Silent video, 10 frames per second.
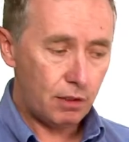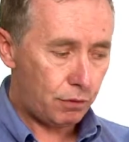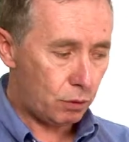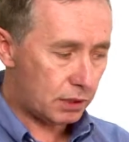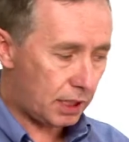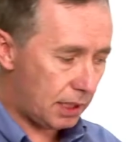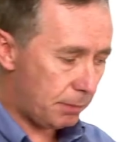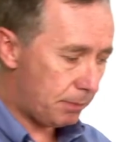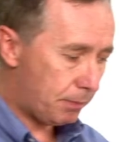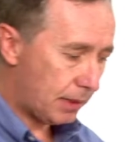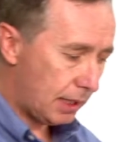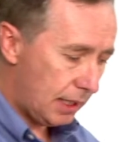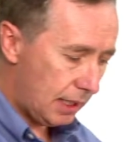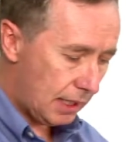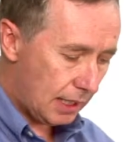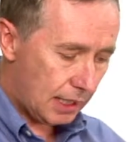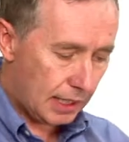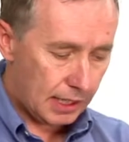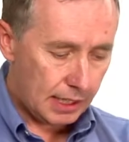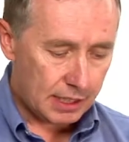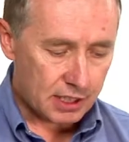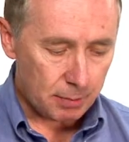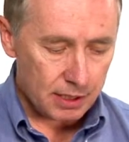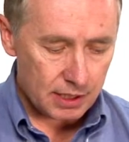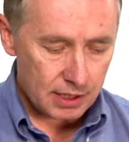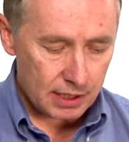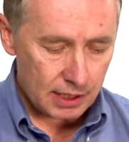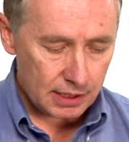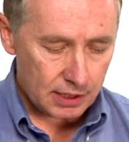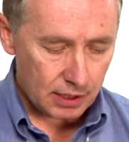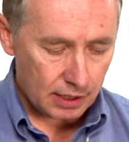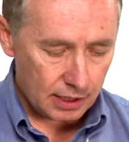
full time. In some instances,